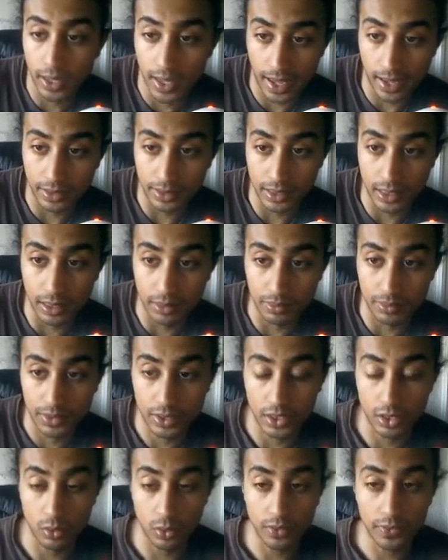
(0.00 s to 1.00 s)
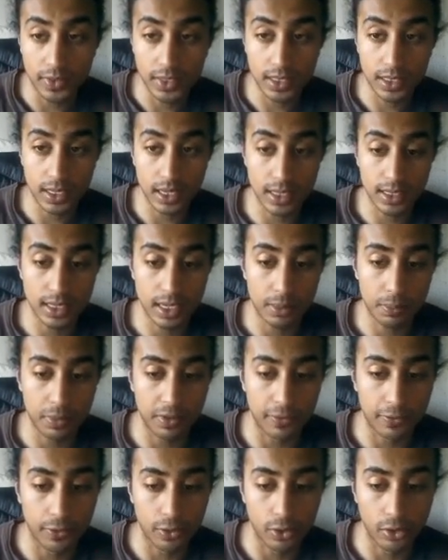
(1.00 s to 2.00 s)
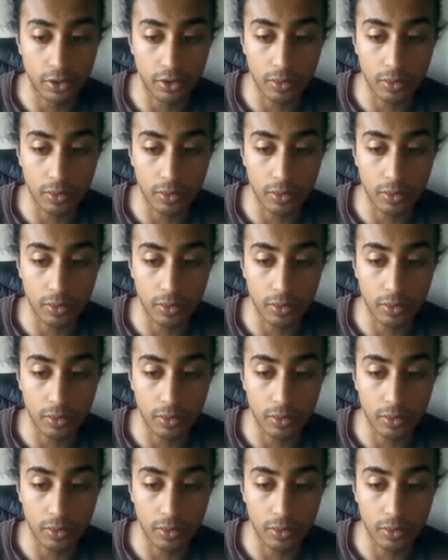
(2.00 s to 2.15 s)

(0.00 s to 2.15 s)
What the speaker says: outcomes. So we've discussed that before.